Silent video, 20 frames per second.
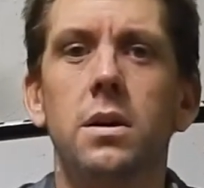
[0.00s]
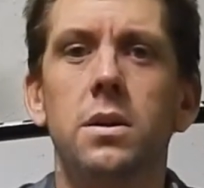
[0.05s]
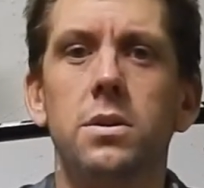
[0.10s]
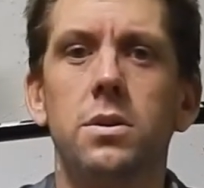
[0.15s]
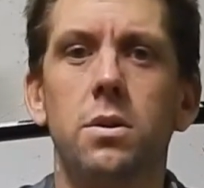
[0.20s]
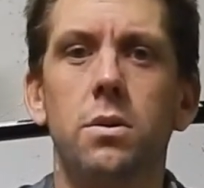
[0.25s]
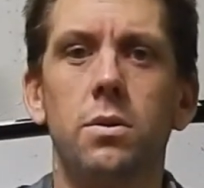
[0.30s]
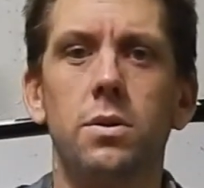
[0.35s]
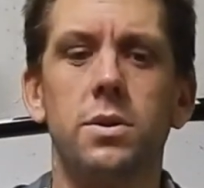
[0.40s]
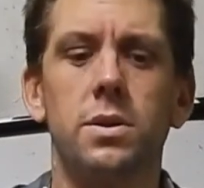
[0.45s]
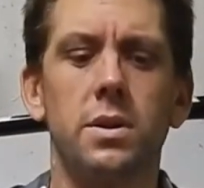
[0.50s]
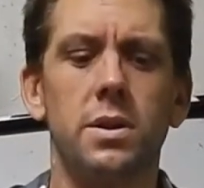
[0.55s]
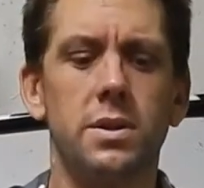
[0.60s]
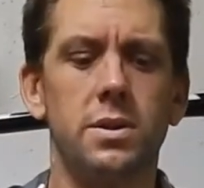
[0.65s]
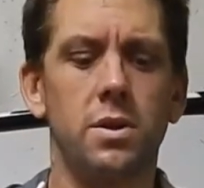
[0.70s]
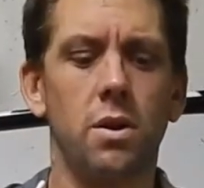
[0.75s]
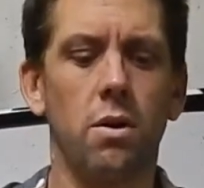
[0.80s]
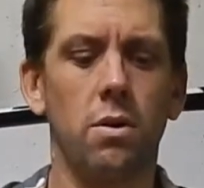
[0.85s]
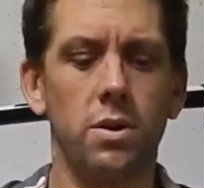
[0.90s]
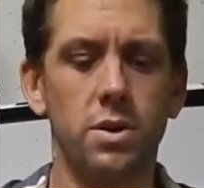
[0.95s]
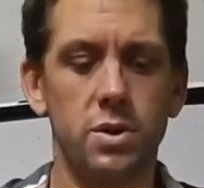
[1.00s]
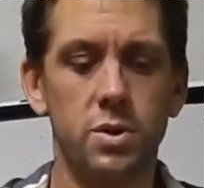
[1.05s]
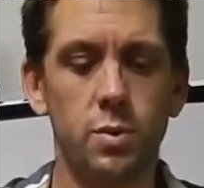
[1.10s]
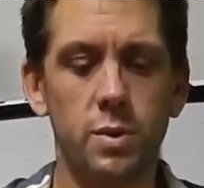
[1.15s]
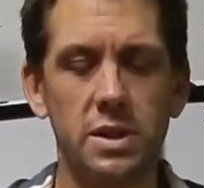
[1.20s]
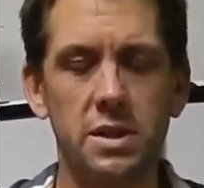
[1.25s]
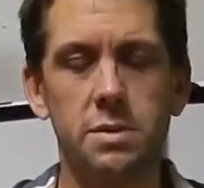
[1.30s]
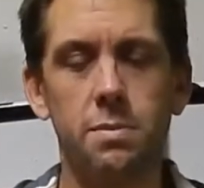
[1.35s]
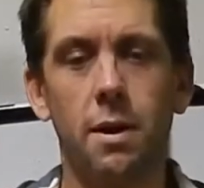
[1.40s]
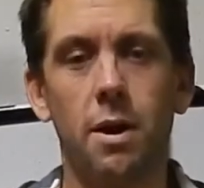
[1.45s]
so it's called a
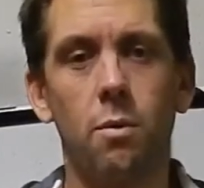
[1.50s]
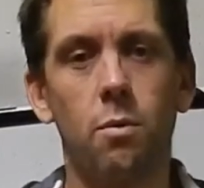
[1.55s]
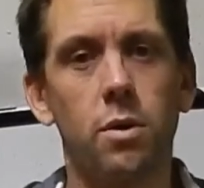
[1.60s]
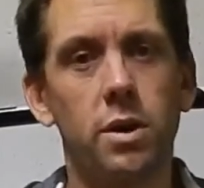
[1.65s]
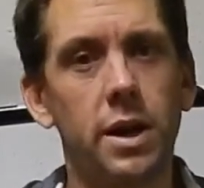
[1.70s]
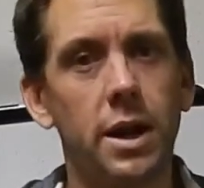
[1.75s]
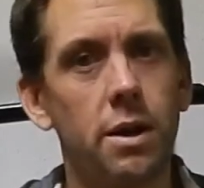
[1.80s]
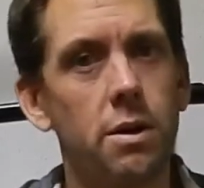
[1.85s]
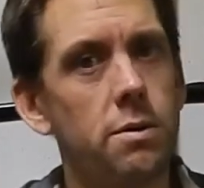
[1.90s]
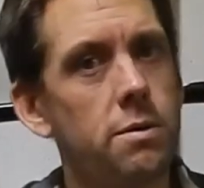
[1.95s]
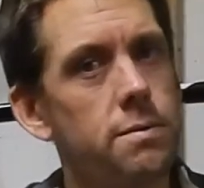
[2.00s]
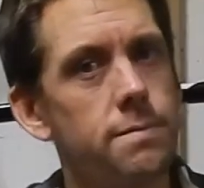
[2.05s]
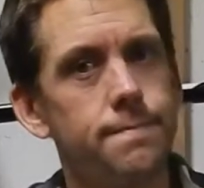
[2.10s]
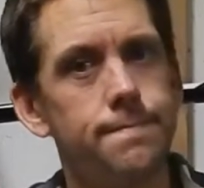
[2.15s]
sweet spot workout.